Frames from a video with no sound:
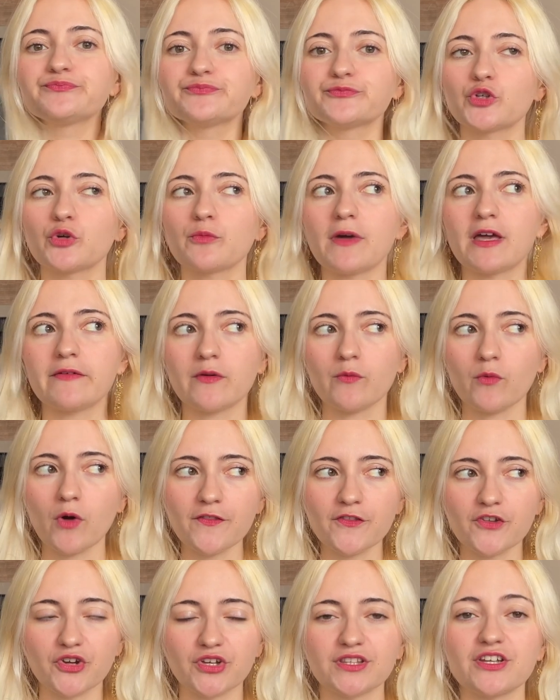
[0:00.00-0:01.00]
You may be
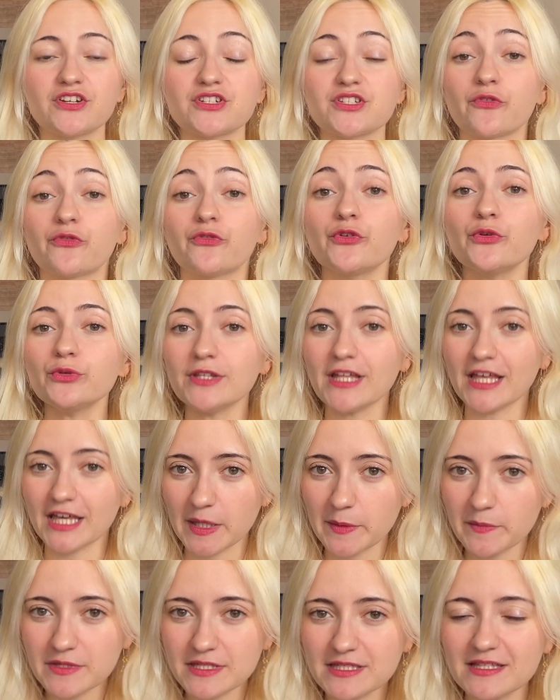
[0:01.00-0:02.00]
wondering, there's a few
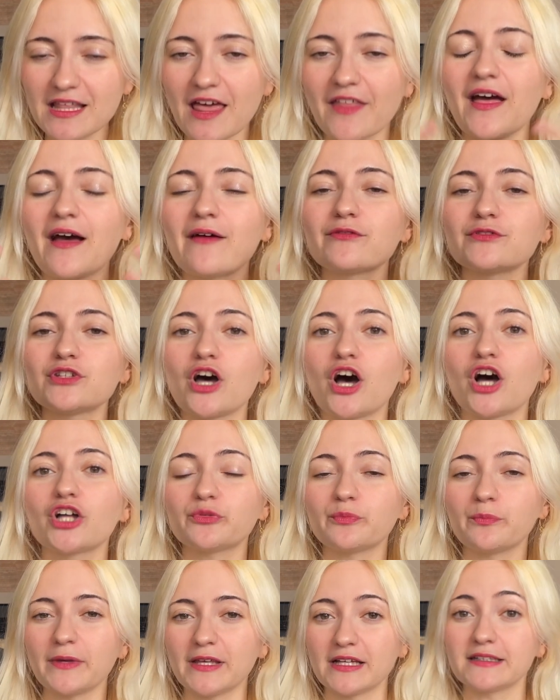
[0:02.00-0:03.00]
names that have not
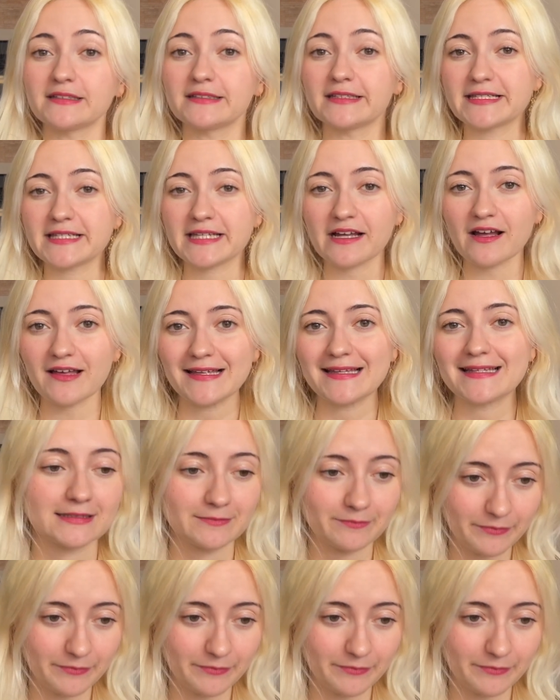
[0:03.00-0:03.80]
been discussed,